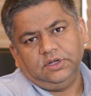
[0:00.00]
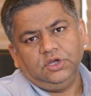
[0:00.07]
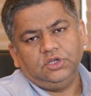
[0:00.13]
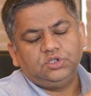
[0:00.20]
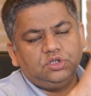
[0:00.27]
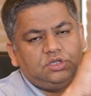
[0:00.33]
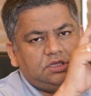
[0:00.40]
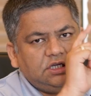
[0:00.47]

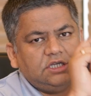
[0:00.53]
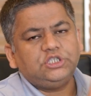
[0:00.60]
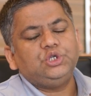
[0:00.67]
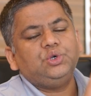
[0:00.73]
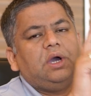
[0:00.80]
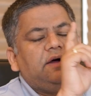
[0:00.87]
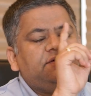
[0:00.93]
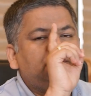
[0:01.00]
So this
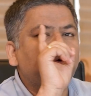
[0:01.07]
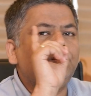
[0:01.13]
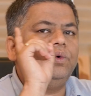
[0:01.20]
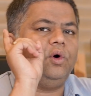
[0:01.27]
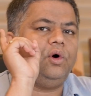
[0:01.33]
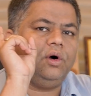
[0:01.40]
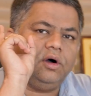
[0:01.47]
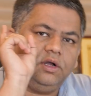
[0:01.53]
you have
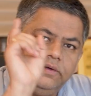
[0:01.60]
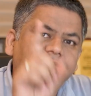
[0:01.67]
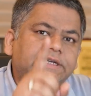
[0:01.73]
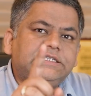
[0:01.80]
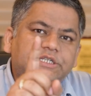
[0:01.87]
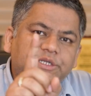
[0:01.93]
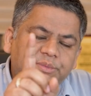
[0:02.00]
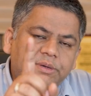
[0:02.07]
to
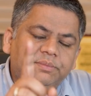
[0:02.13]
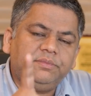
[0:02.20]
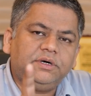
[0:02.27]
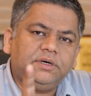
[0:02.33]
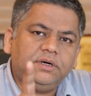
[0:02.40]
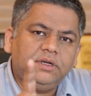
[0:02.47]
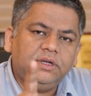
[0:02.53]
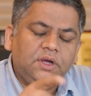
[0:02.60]
always
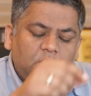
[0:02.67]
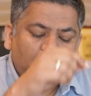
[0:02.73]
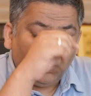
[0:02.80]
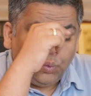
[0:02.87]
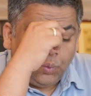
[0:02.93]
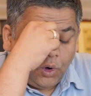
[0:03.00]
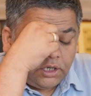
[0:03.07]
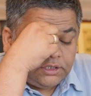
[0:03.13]
remember.
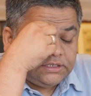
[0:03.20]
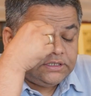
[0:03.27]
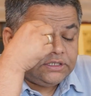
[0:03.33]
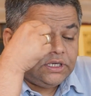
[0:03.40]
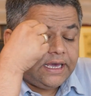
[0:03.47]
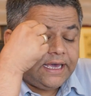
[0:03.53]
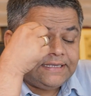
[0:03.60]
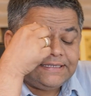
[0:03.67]
What
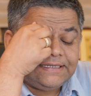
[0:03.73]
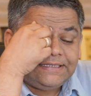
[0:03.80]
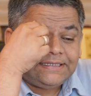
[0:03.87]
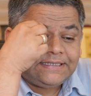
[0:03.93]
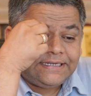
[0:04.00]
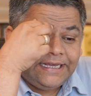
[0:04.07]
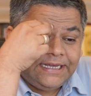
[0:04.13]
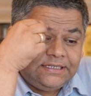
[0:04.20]
as a
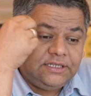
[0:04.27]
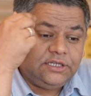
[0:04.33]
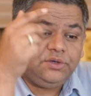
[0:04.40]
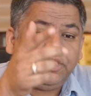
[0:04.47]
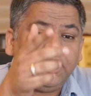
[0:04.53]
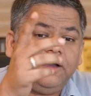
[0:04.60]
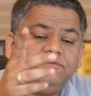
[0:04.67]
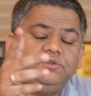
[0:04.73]
trader
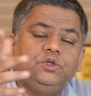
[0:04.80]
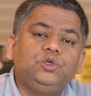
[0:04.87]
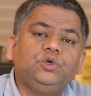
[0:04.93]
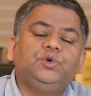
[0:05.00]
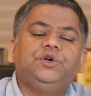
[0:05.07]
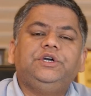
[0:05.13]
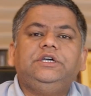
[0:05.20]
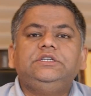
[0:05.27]
you have to
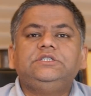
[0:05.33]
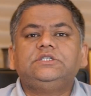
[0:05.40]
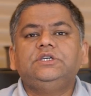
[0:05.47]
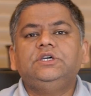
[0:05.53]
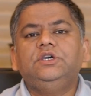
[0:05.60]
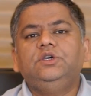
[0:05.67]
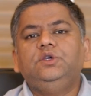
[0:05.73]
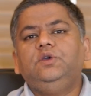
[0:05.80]
do is,
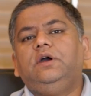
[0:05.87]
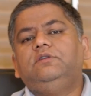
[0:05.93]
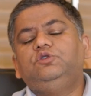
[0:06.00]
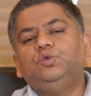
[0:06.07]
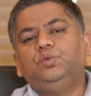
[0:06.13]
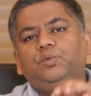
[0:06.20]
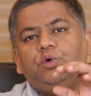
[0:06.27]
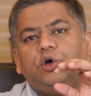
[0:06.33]
you have
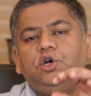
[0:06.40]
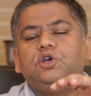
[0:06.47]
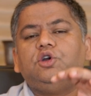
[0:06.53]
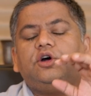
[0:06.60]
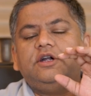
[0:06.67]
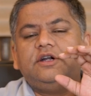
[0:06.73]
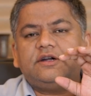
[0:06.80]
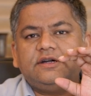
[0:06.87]
to work
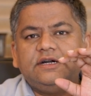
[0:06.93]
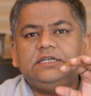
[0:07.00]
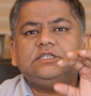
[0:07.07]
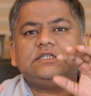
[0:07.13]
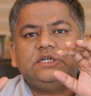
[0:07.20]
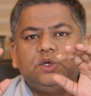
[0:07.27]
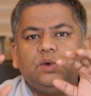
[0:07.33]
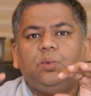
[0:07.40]
on
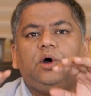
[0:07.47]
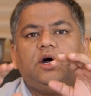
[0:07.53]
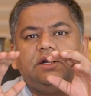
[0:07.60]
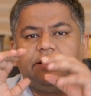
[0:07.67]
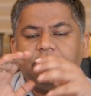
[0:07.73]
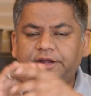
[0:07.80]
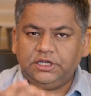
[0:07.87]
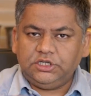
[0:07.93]
risk
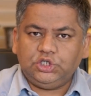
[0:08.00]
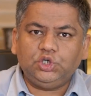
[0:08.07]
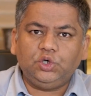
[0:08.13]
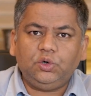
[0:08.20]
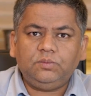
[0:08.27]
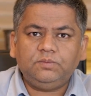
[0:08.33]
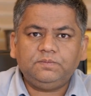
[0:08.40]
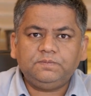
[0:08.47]
reward
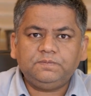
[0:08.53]
ratio,